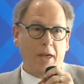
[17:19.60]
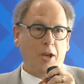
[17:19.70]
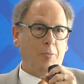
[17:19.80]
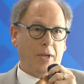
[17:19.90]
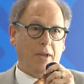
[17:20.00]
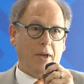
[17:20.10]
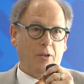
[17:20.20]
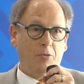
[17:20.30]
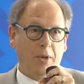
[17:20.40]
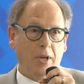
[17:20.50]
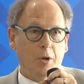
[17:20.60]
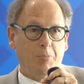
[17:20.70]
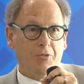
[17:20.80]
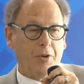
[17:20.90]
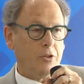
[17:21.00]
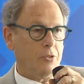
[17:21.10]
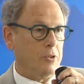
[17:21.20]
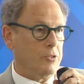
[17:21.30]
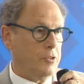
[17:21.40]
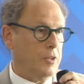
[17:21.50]
enemy as media
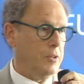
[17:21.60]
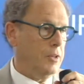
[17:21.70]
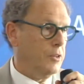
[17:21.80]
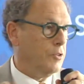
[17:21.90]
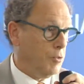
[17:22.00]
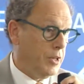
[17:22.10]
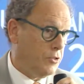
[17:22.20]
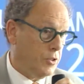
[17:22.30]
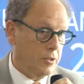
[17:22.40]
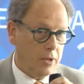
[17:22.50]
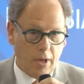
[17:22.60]
professionals in the region